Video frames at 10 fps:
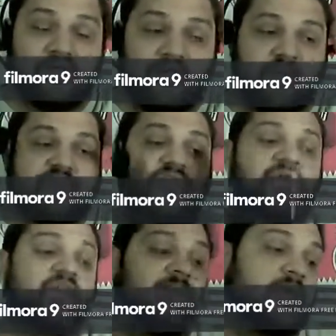it works
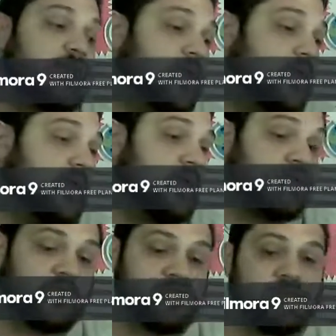great for me.
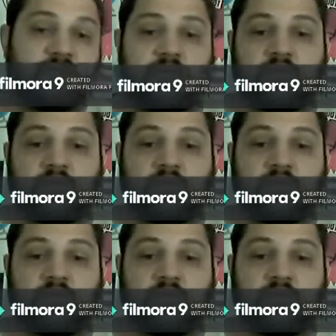So